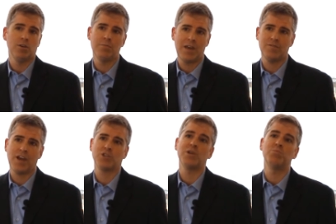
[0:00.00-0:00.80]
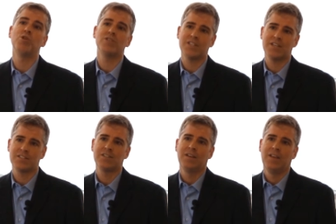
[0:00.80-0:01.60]
on the manufacturing
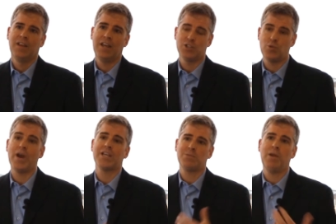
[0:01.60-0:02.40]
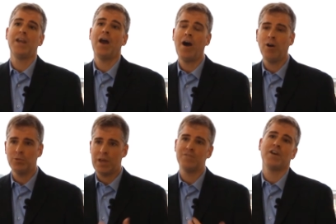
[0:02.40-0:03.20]
process. And so I explain how
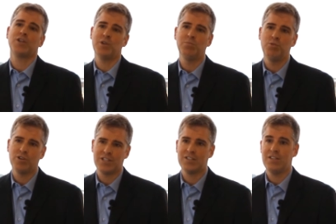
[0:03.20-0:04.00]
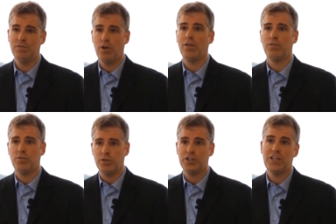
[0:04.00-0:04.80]
the manufacturing process evolved
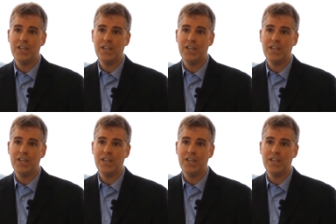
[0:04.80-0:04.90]
over the